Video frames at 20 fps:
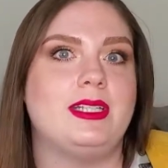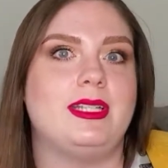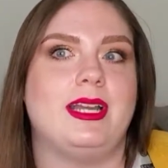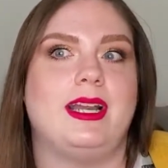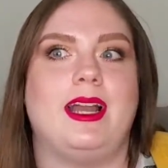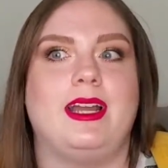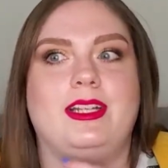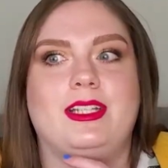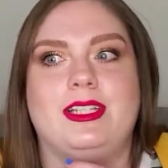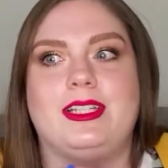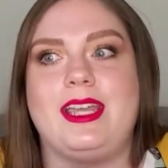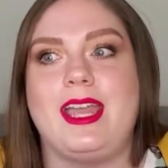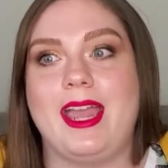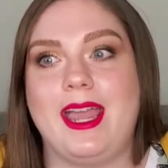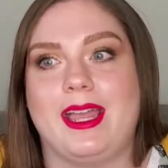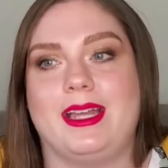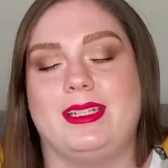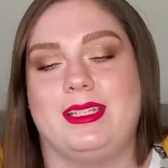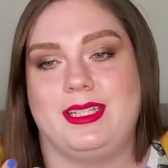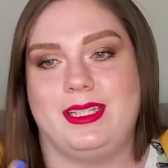Like I just
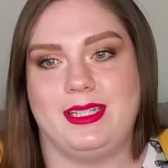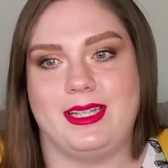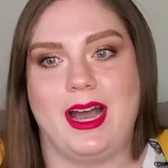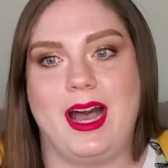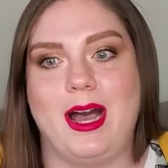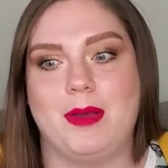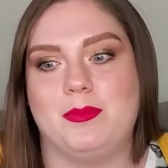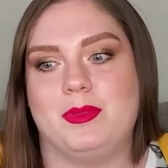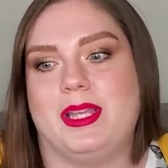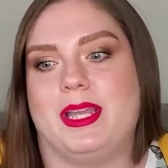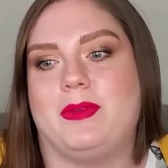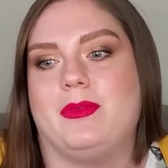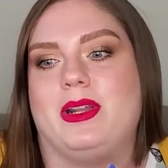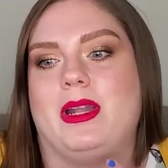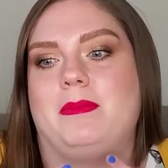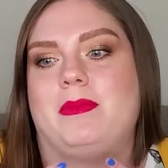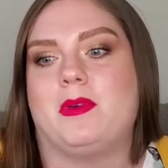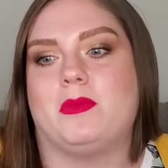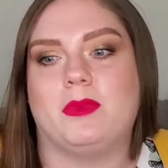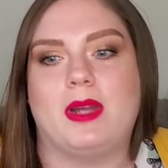can't stop. Like when
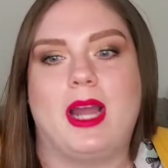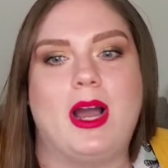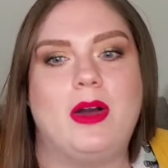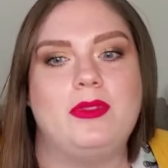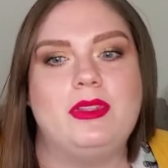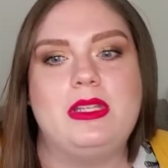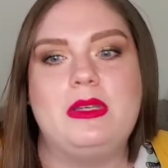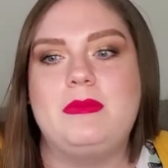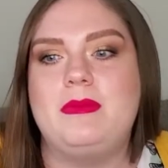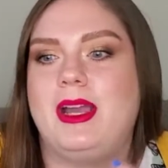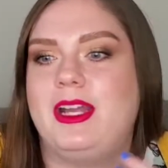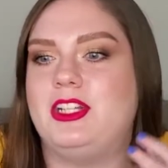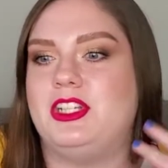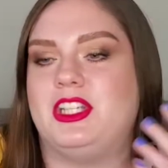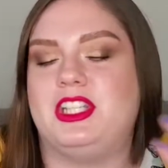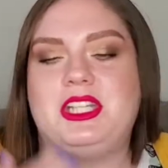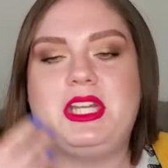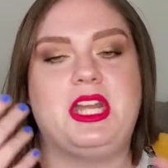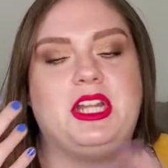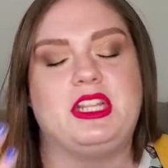I'm around them, I
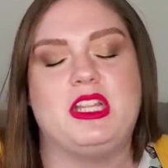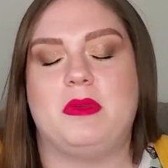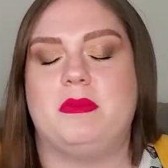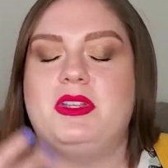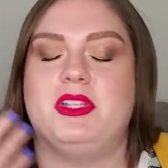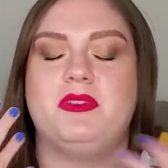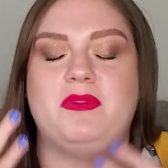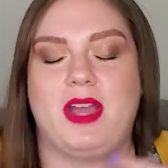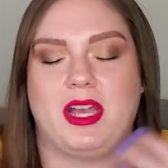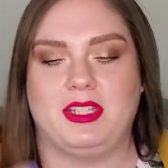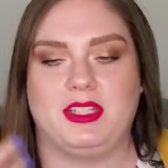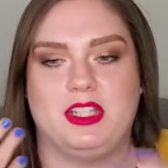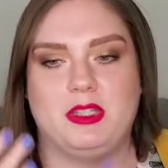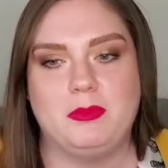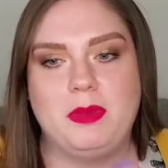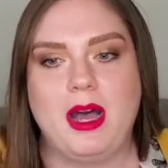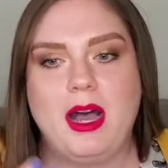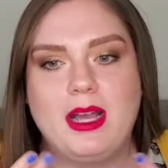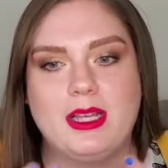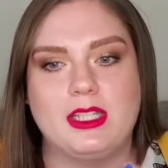just eat them as fast as
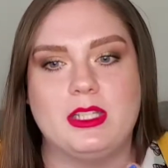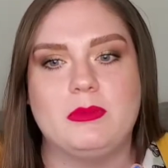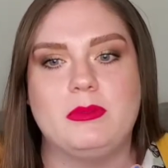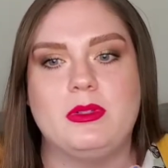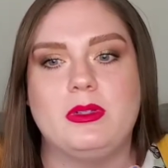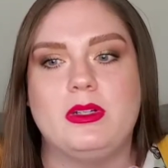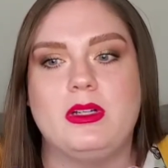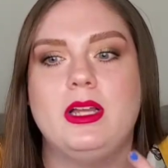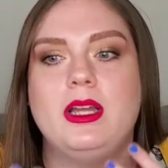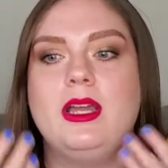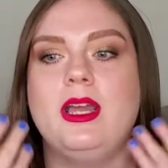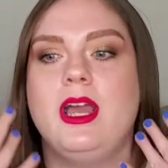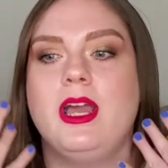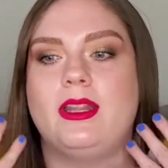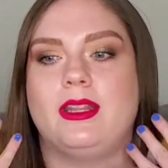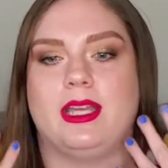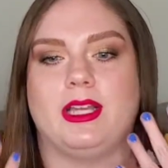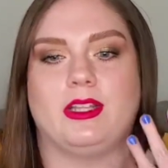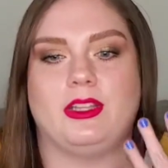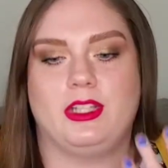possible.
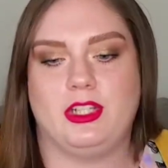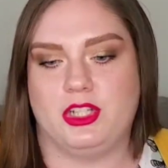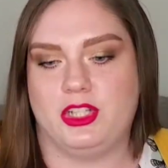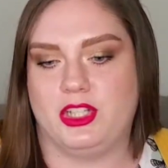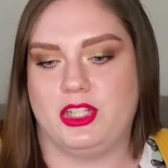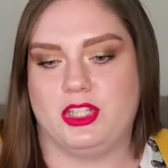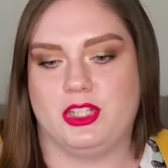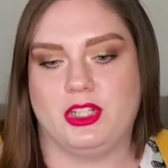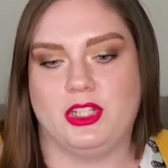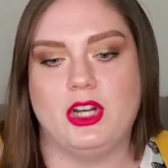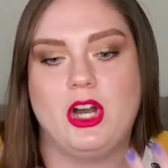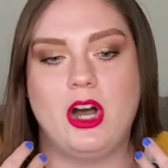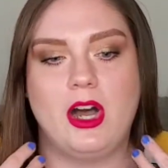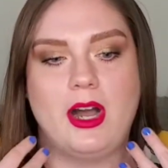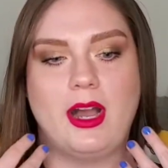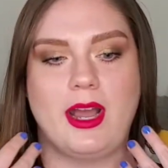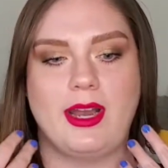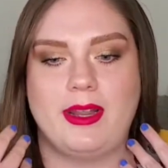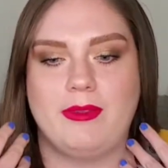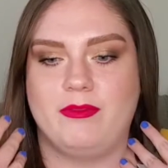Like it's just
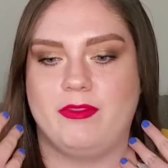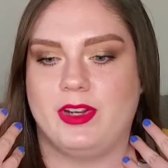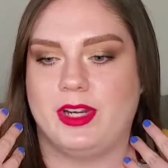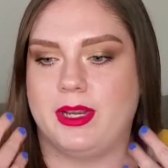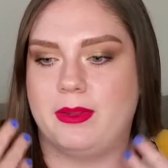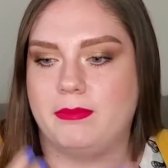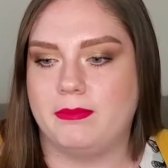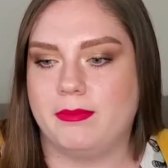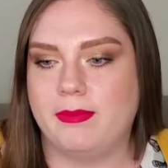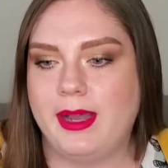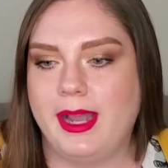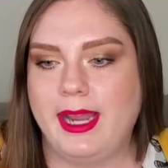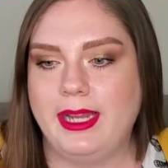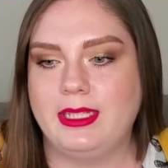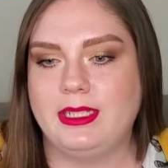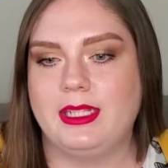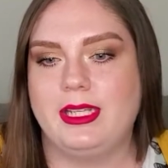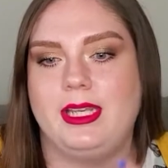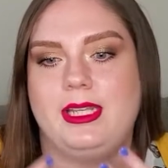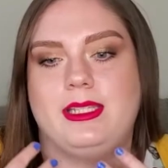gone. I'm very
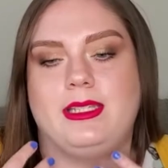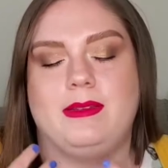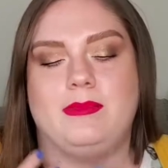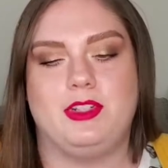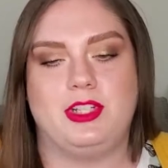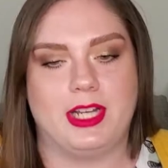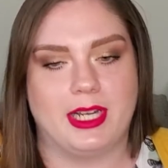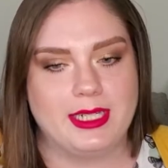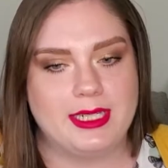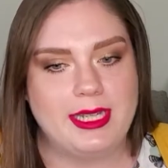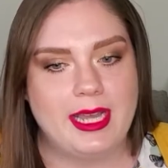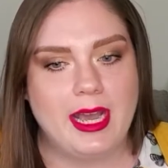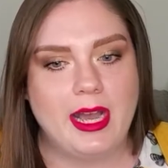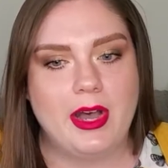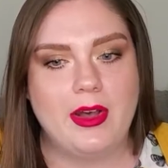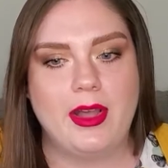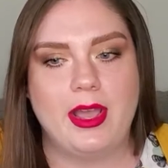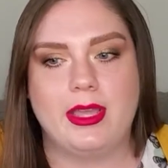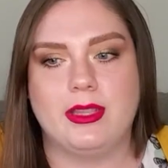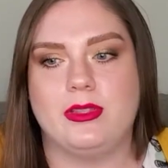mindless. I'm checked
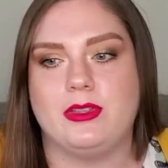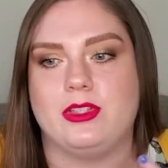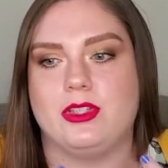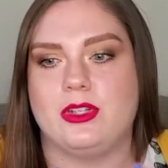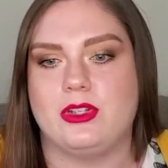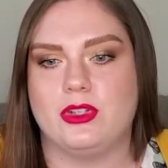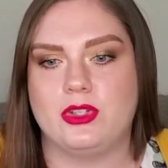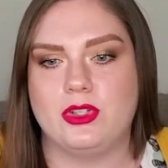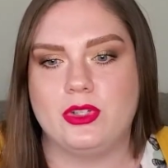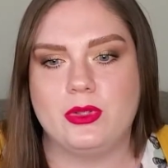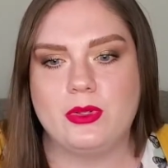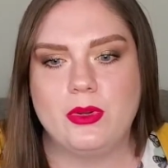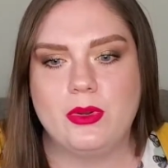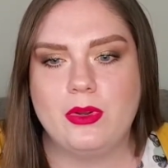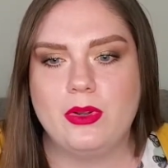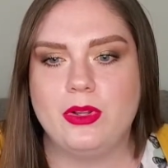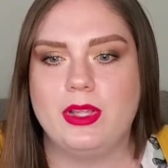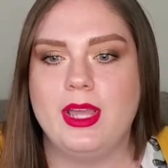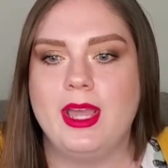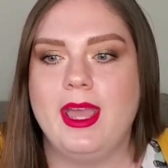out. I lose
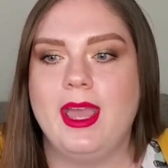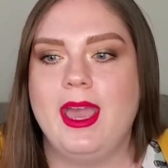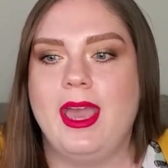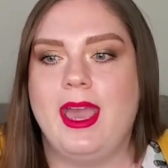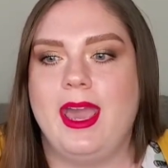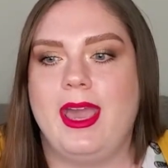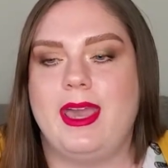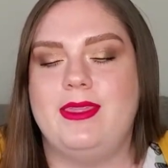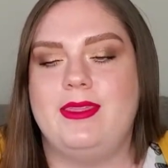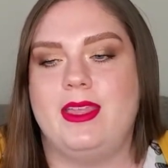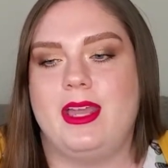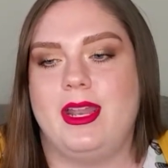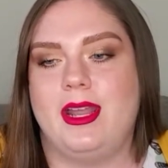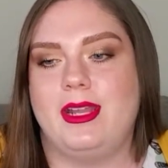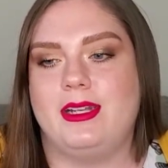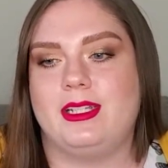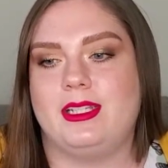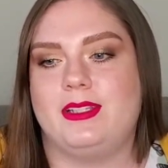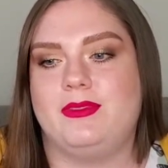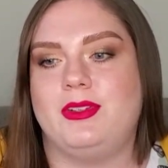control. And then I
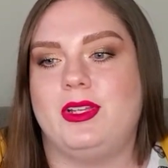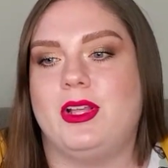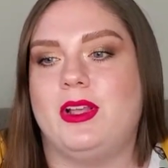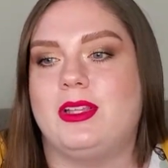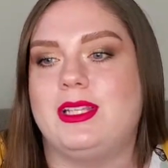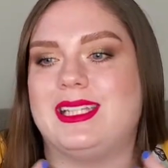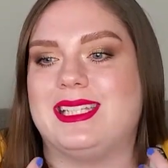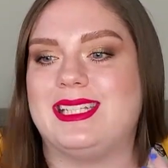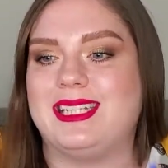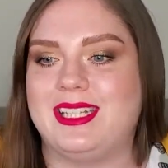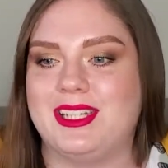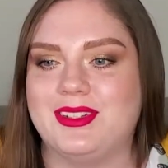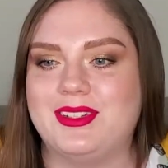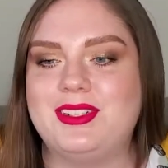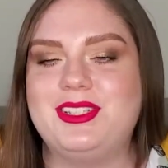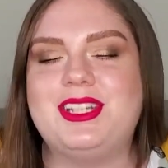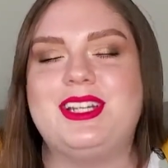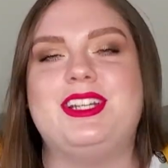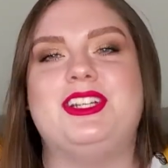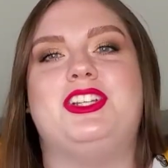just feel all this
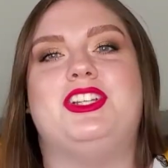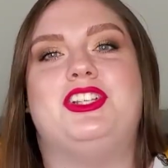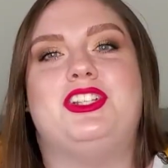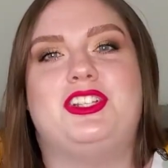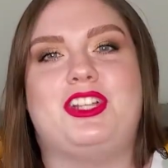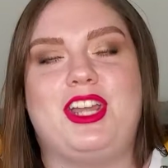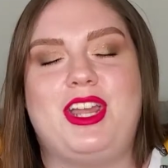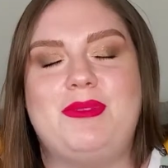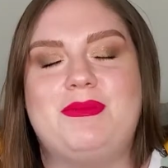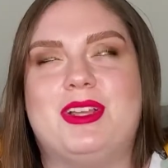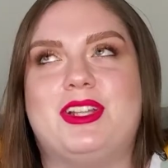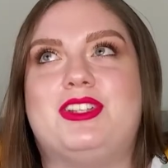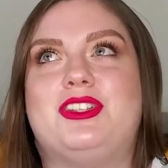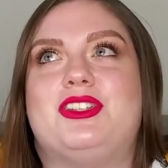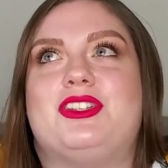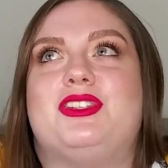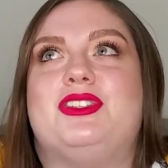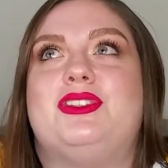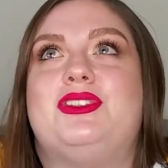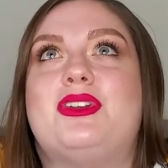guilt and shame that's
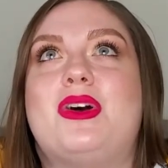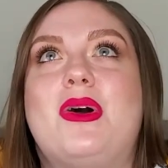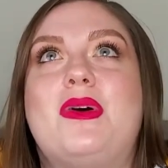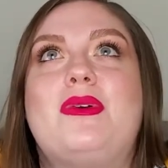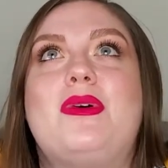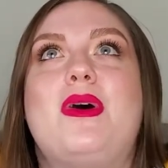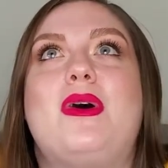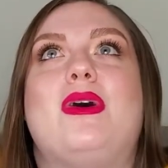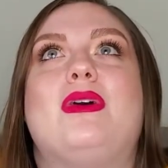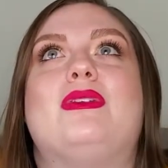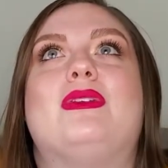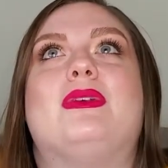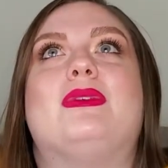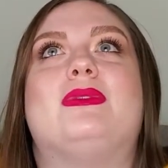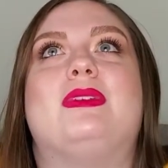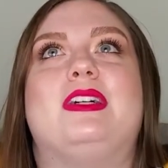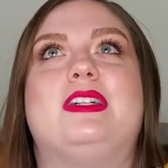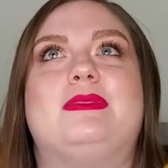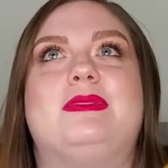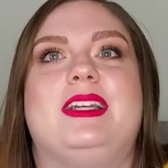just so
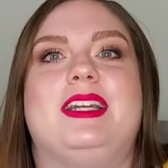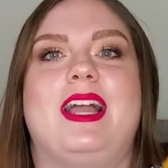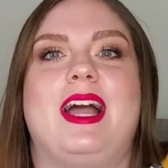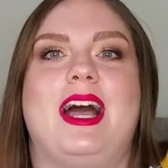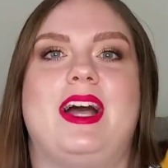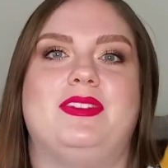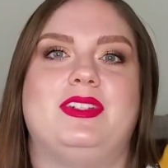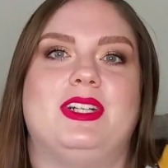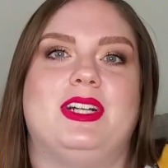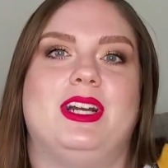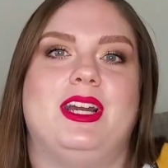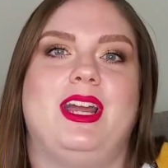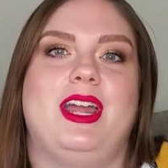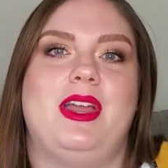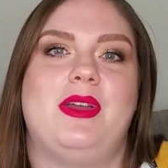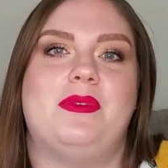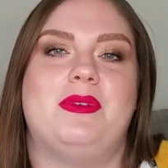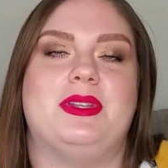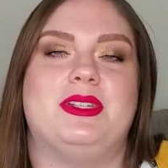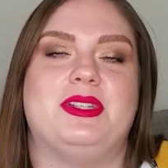overwhelming after it.
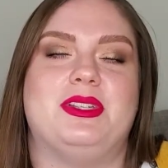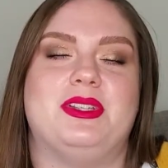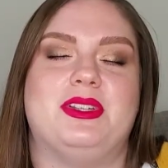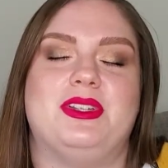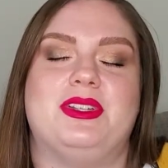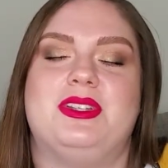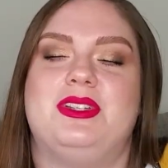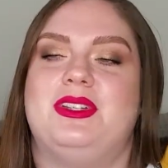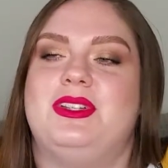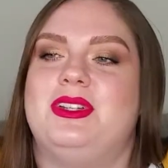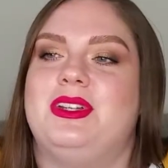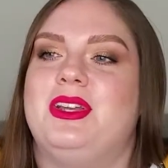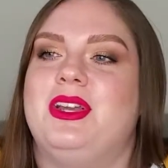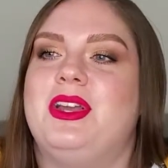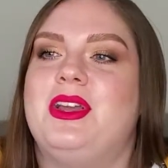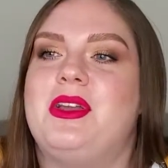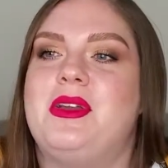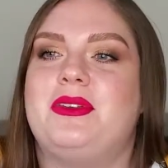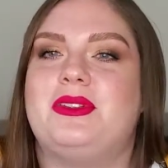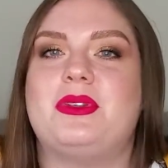It was just,
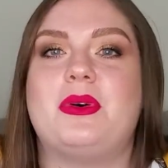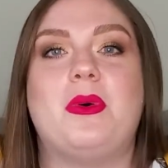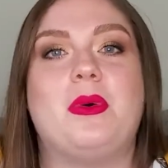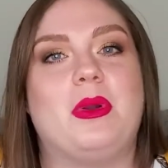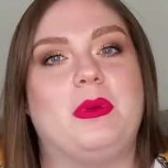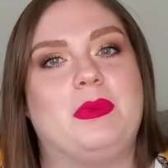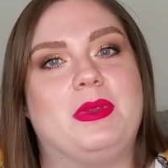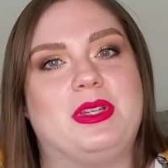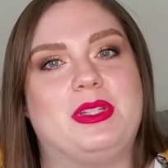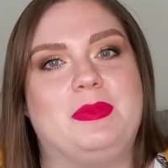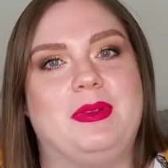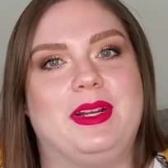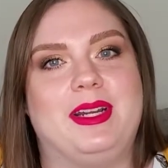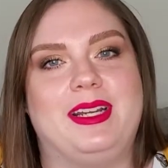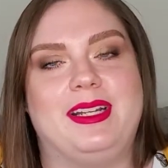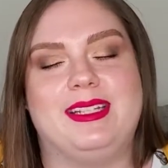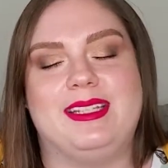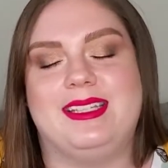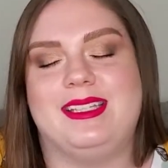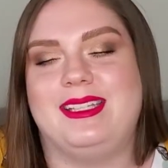it's a horrible
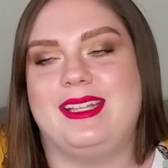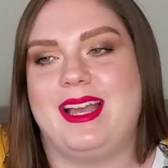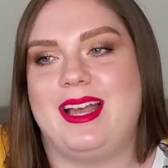experience.